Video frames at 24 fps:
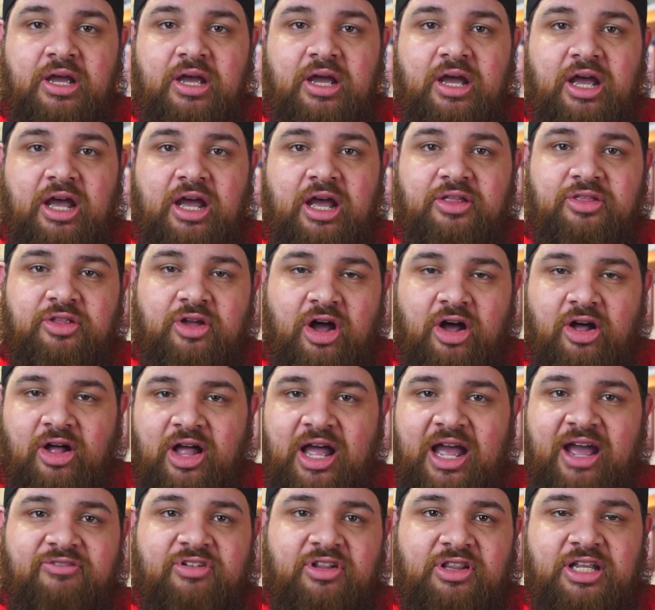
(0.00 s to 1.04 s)
I'll
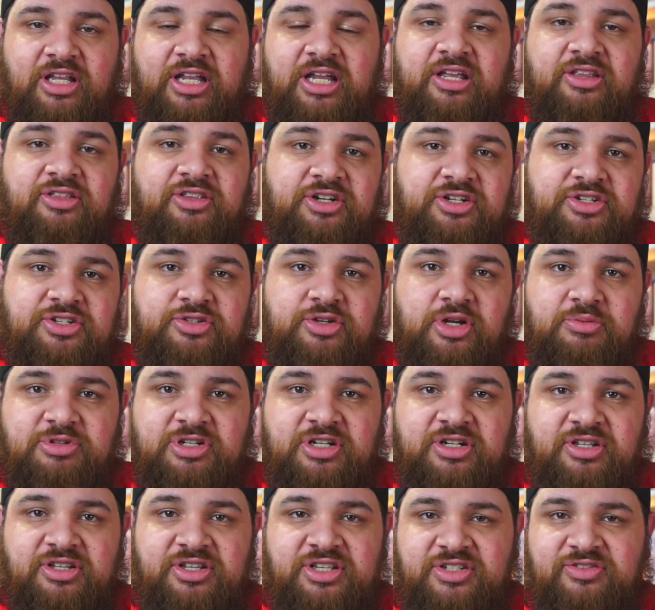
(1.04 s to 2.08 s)
have a link in the
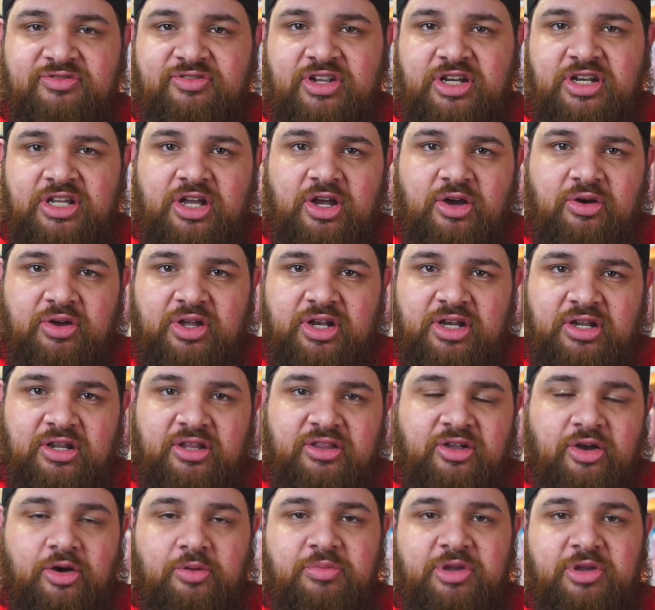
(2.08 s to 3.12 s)
description of this video, and
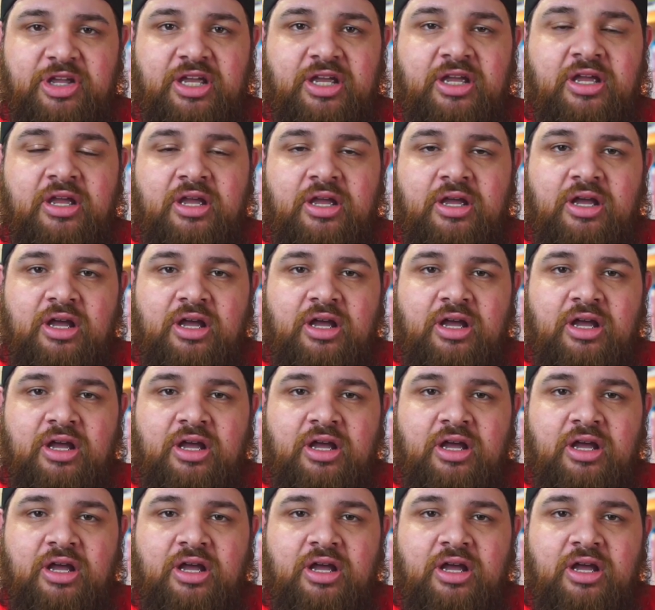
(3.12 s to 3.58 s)
there'll be